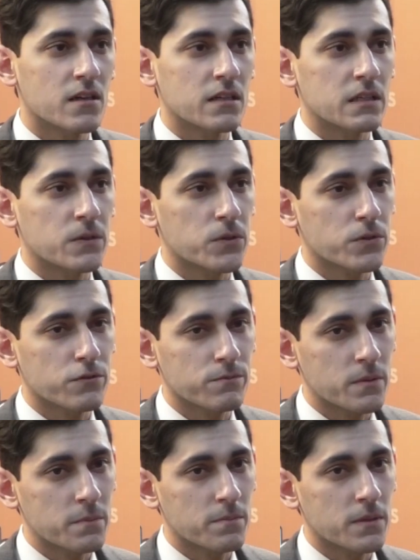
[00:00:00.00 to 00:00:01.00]
that a lot of
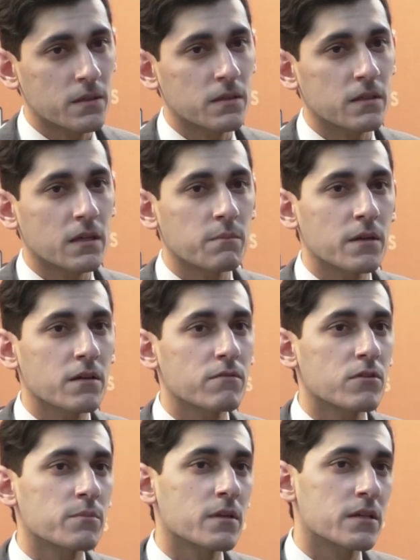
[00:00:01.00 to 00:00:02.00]
people coming
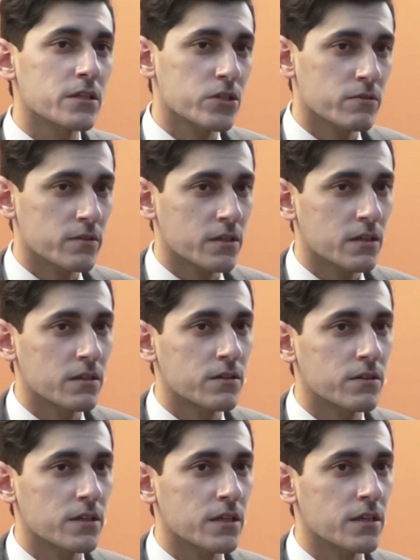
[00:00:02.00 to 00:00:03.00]
from the rest of the
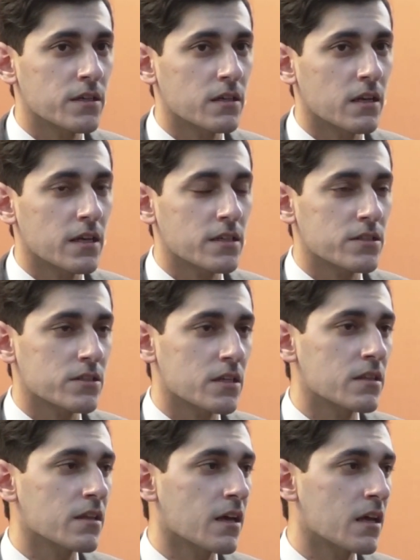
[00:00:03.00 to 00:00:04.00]
country, like
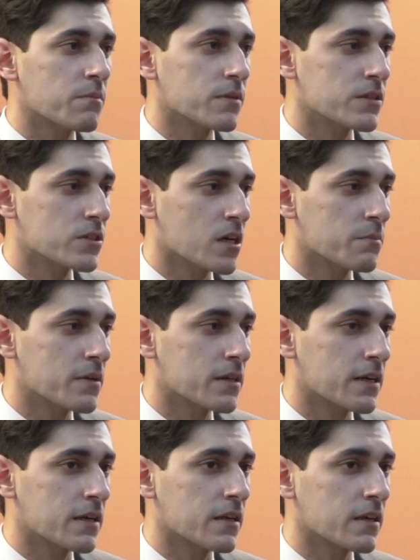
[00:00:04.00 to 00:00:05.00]
Sindh and Punjab, and
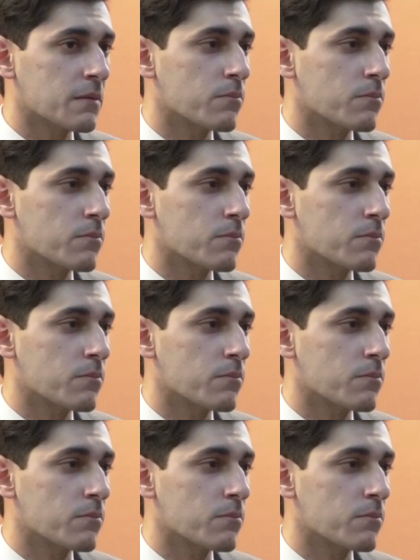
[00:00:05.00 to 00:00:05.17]
getting